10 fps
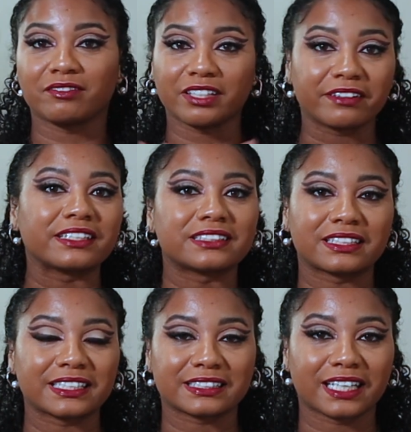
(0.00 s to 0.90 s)
they're into
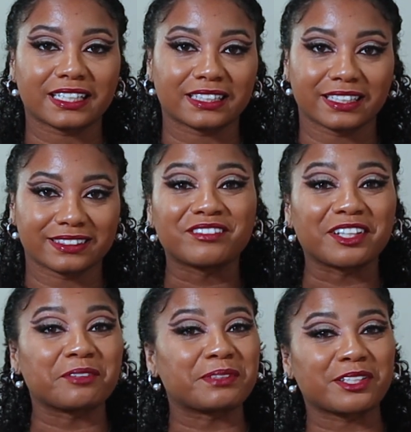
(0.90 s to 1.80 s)
things like this.
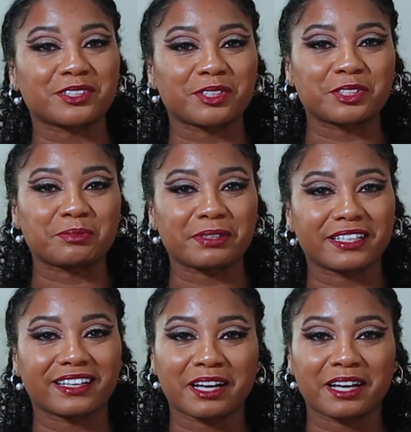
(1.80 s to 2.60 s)
Follow me on social media.